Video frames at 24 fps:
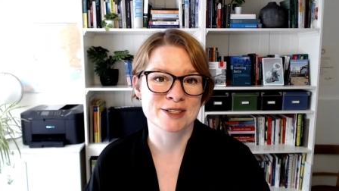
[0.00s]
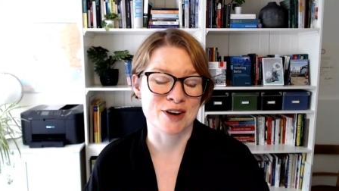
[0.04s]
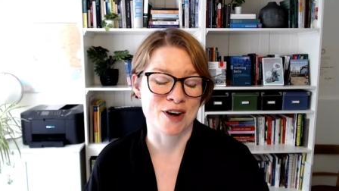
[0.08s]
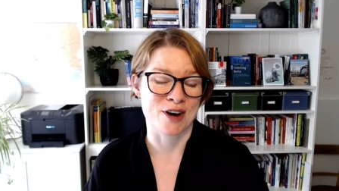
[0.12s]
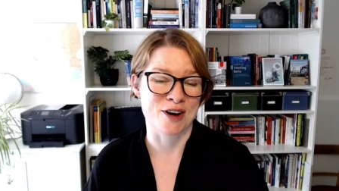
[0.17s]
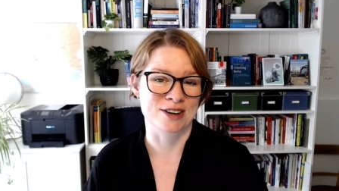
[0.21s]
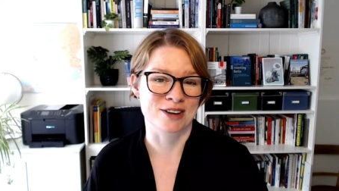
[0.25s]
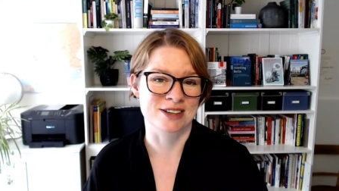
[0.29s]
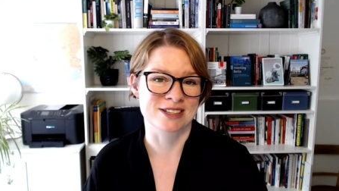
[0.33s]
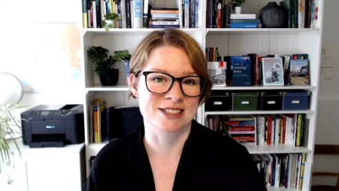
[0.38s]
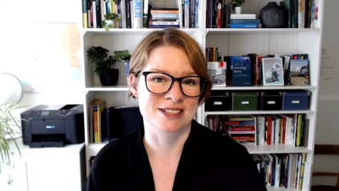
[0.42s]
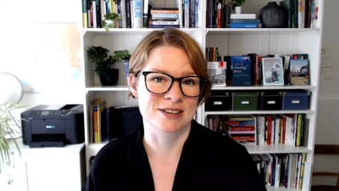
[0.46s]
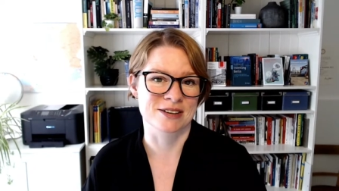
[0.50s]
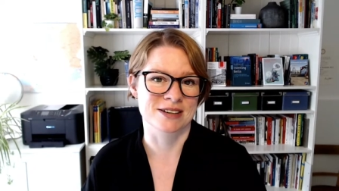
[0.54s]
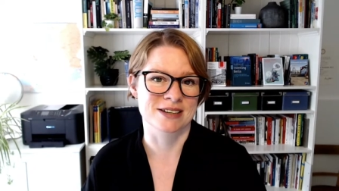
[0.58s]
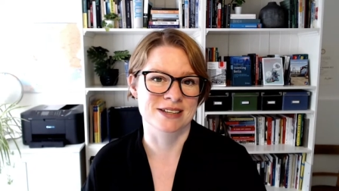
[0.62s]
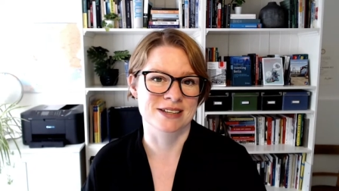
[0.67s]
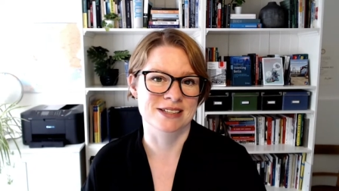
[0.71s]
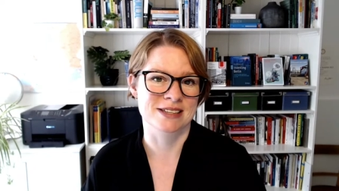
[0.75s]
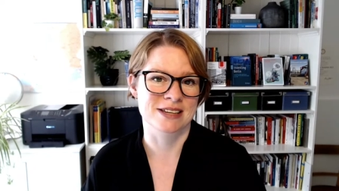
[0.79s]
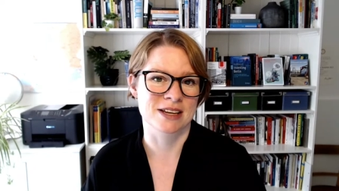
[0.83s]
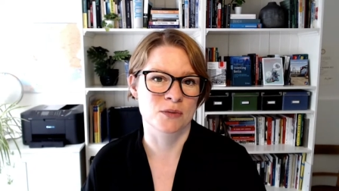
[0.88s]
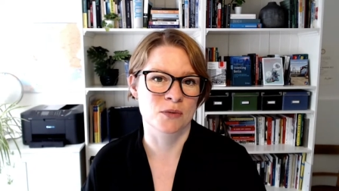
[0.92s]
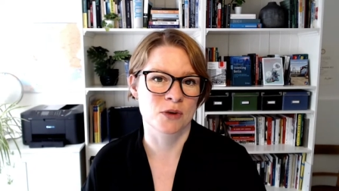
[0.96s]
talk
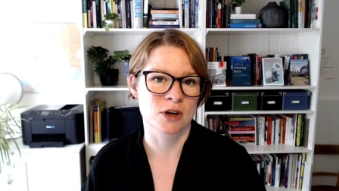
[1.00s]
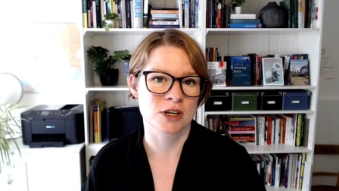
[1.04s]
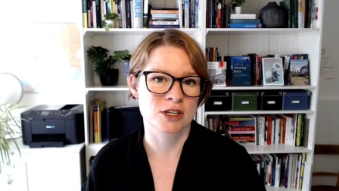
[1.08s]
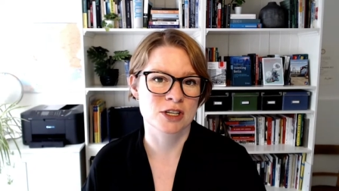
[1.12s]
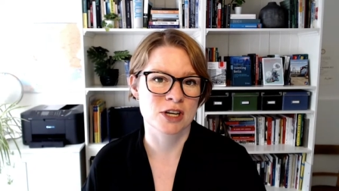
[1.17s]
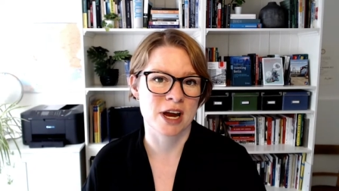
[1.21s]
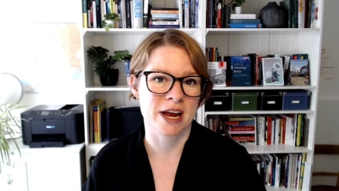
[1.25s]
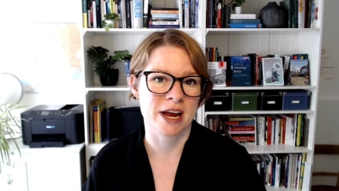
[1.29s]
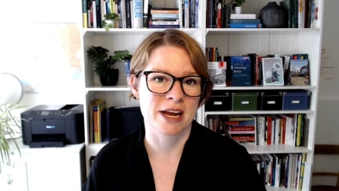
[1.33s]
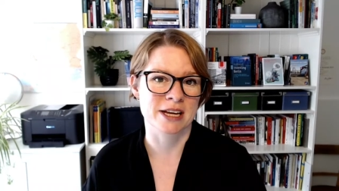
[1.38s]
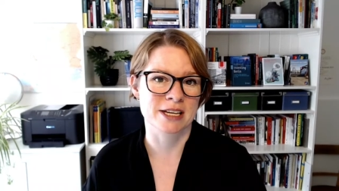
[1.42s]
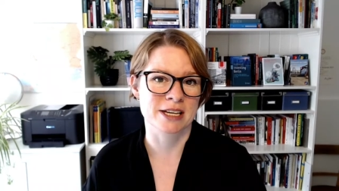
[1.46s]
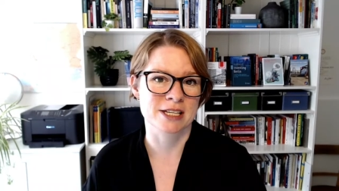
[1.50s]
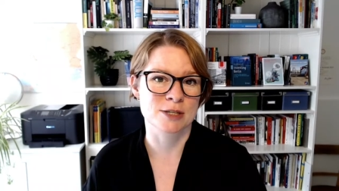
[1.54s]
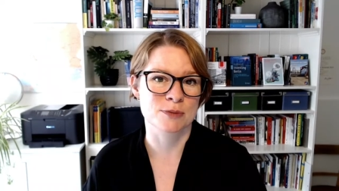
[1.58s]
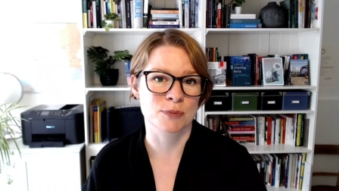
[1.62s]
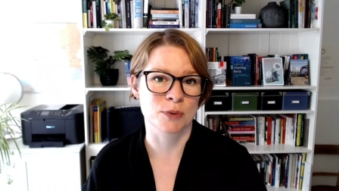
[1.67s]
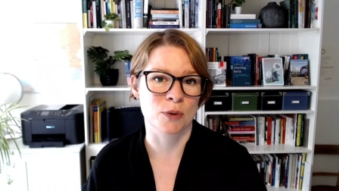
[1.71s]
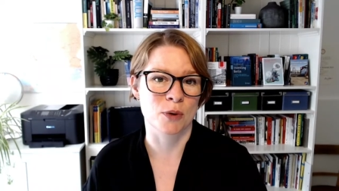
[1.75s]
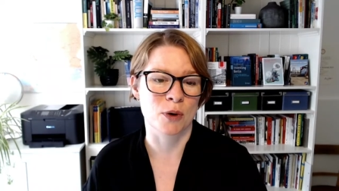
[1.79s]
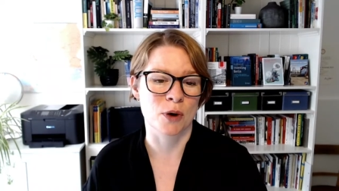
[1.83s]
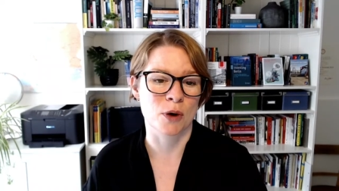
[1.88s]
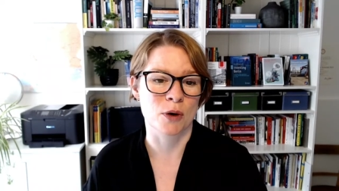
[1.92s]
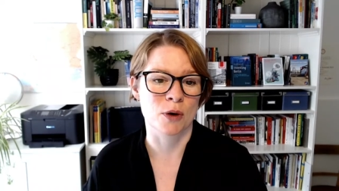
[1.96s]
series in which I
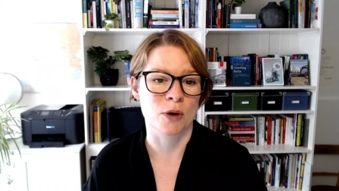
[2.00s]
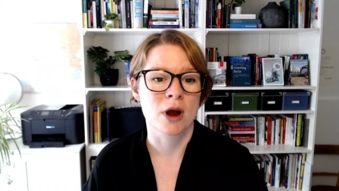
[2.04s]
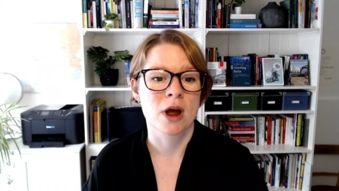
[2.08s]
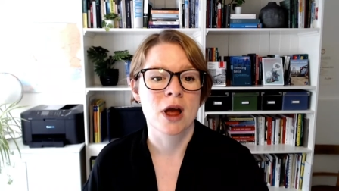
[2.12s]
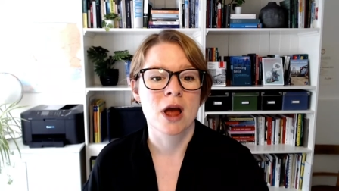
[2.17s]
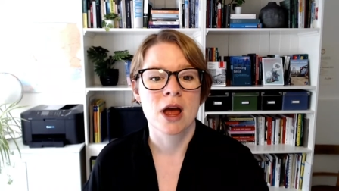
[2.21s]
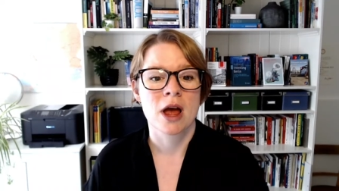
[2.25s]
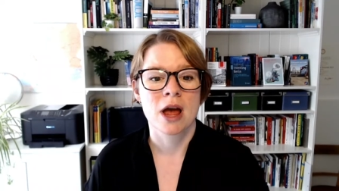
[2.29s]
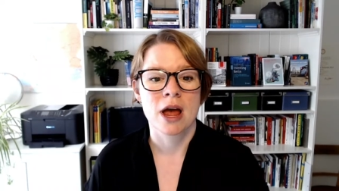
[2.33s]
explore